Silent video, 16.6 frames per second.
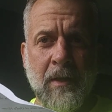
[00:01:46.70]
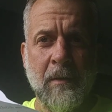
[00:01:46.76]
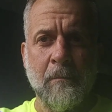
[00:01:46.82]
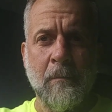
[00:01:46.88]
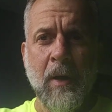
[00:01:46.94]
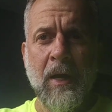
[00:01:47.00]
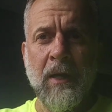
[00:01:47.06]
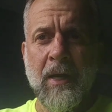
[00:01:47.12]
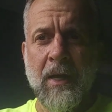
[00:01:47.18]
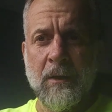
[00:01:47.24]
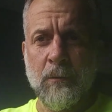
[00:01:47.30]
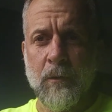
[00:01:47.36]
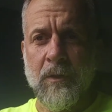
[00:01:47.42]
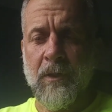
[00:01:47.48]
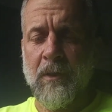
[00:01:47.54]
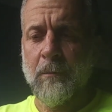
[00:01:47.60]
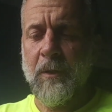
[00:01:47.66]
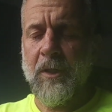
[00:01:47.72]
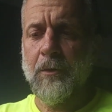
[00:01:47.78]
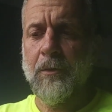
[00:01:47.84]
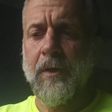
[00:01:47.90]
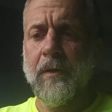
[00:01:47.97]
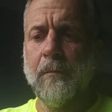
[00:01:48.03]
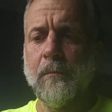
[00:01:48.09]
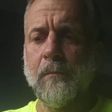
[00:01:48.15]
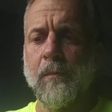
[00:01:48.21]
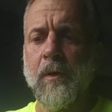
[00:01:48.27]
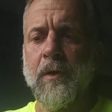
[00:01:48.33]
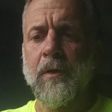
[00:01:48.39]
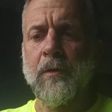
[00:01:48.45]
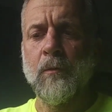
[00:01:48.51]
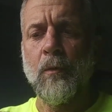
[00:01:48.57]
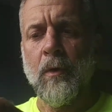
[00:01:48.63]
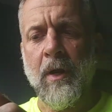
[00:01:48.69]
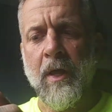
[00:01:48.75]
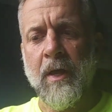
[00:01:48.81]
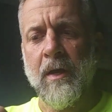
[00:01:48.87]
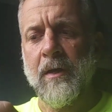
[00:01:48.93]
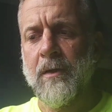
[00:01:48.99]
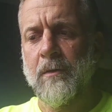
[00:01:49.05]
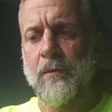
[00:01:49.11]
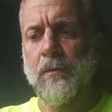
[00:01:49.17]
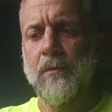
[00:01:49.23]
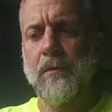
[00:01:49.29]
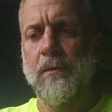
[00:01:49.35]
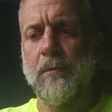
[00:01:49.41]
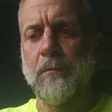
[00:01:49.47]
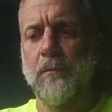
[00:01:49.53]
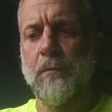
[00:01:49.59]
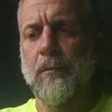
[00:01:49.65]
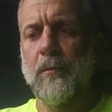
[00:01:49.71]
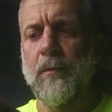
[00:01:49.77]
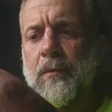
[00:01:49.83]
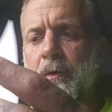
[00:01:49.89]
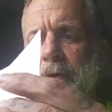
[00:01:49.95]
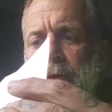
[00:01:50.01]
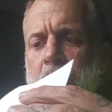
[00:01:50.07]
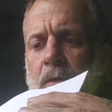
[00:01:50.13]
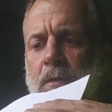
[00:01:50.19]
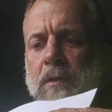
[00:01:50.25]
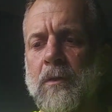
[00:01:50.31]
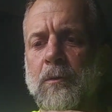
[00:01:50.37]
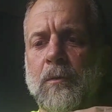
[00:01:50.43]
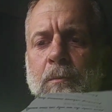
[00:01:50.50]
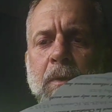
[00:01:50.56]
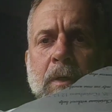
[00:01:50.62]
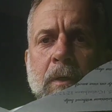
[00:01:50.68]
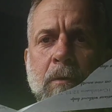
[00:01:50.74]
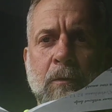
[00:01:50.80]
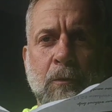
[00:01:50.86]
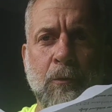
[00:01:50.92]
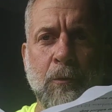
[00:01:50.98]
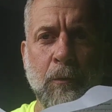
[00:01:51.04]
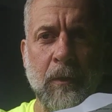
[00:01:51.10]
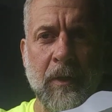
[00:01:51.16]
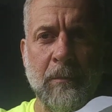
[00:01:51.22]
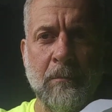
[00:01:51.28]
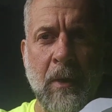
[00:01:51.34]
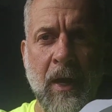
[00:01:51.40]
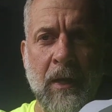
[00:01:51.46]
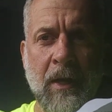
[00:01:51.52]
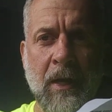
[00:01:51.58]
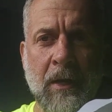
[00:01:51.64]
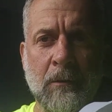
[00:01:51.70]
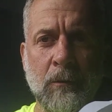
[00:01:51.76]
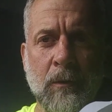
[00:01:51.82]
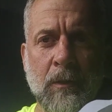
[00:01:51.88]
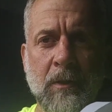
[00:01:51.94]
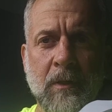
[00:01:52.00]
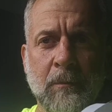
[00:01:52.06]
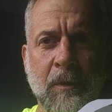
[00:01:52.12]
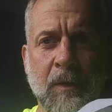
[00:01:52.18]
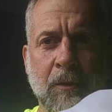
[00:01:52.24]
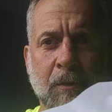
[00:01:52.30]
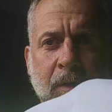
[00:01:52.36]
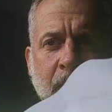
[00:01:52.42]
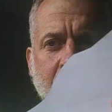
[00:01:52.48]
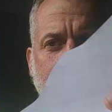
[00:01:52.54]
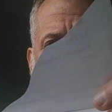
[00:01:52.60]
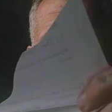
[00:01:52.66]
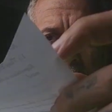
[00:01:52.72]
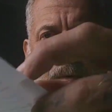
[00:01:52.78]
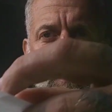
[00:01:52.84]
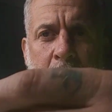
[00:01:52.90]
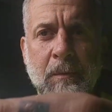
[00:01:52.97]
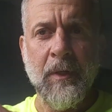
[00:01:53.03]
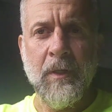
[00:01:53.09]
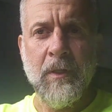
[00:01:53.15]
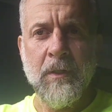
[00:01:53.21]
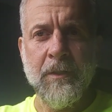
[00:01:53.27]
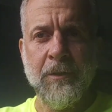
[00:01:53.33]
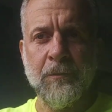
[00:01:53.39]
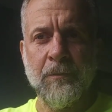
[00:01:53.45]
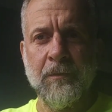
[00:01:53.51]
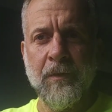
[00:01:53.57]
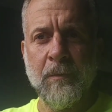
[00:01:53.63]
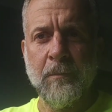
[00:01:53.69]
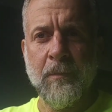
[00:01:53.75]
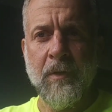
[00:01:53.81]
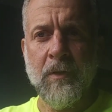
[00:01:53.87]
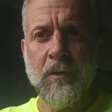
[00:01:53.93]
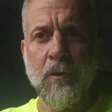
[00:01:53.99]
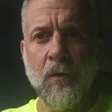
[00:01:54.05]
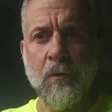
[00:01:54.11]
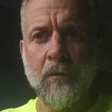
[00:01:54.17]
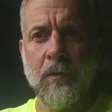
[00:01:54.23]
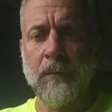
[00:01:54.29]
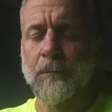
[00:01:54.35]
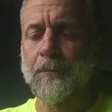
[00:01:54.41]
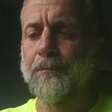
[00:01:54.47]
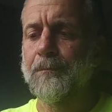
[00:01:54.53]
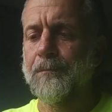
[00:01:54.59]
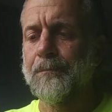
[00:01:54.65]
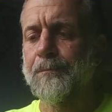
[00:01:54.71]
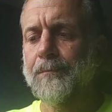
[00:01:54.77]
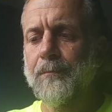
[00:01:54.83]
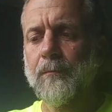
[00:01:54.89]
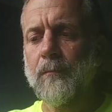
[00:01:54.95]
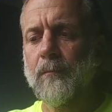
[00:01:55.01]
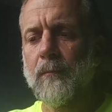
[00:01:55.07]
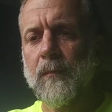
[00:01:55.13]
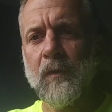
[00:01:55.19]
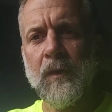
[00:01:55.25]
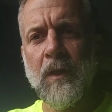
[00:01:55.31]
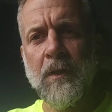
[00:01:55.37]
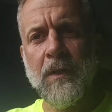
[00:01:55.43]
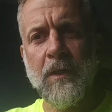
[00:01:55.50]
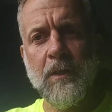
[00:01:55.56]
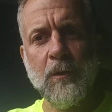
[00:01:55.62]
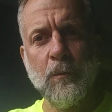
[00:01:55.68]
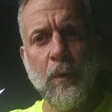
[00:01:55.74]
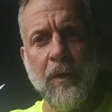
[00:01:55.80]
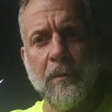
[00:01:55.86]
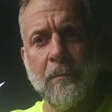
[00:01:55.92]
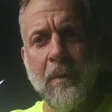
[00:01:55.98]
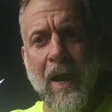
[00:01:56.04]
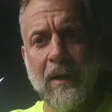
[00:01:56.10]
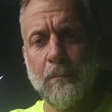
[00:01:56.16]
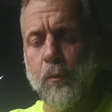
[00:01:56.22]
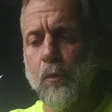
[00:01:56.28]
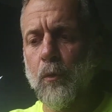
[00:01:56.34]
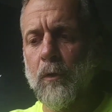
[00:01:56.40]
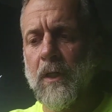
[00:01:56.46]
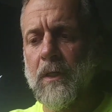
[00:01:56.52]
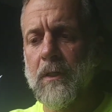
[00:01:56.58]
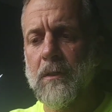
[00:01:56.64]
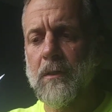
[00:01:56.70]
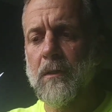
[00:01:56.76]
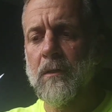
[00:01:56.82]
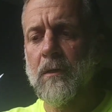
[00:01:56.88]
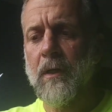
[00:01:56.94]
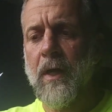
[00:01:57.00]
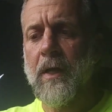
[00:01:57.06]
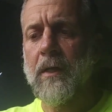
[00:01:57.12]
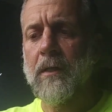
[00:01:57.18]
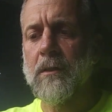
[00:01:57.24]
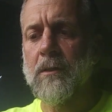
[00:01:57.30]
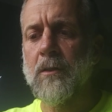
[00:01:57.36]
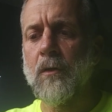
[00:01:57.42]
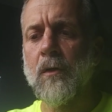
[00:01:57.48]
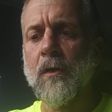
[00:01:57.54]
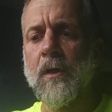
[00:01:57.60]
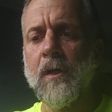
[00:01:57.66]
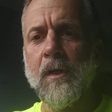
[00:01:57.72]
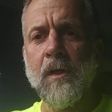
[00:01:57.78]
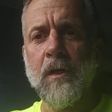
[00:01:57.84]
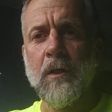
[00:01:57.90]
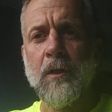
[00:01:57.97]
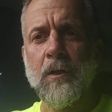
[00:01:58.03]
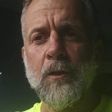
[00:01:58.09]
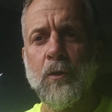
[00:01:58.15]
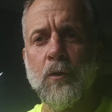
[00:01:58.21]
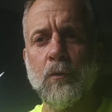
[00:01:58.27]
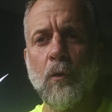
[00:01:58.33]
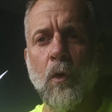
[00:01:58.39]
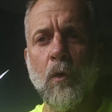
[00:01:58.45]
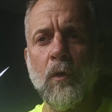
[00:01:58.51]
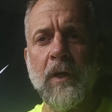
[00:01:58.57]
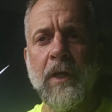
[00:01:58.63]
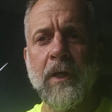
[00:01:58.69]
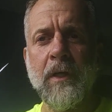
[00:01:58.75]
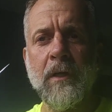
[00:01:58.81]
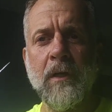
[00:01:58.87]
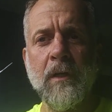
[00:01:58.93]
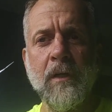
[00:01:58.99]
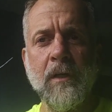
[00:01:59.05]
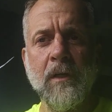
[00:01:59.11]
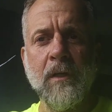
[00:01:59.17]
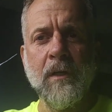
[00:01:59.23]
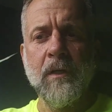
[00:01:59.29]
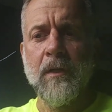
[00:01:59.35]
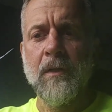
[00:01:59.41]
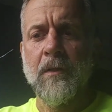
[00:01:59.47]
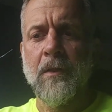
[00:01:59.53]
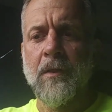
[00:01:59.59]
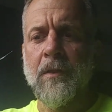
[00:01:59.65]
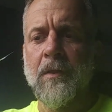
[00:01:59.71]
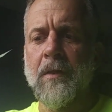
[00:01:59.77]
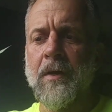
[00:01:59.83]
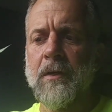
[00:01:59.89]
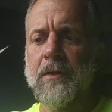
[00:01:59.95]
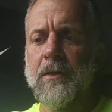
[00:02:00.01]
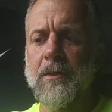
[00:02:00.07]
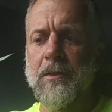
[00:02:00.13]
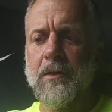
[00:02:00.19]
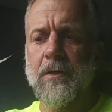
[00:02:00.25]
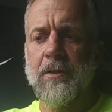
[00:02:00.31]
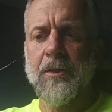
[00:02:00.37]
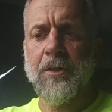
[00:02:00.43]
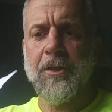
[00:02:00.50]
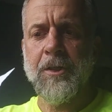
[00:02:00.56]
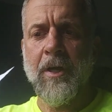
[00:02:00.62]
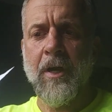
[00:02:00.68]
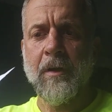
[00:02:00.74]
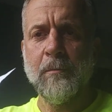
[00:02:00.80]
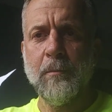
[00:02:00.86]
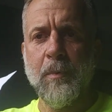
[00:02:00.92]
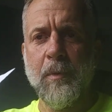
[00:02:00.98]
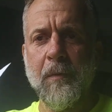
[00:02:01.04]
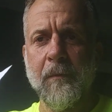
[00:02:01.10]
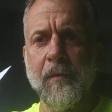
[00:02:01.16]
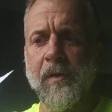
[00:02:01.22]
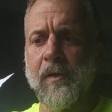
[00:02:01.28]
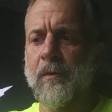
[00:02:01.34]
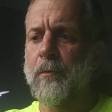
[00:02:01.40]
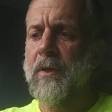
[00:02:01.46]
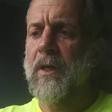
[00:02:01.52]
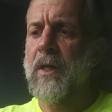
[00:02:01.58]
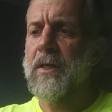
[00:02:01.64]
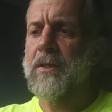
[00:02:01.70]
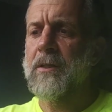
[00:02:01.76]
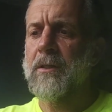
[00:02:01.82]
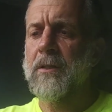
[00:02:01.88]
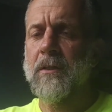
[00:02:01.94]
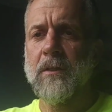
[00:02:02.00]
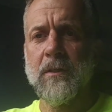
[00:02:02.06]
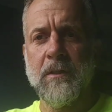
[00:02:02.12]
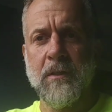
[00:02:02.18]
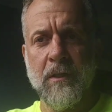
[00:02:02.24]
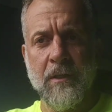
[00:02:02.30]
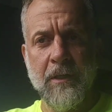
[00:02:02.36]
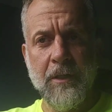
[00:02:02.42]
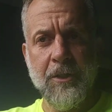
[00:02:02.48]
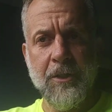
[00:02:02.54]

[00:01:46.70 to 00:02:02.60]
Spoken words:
bilateral symmetry, but you want to, you know, this would be truly bilateral symmetry, but because you flip this over, and this is where the back pool is, okay, and so controlling this shape in relation to this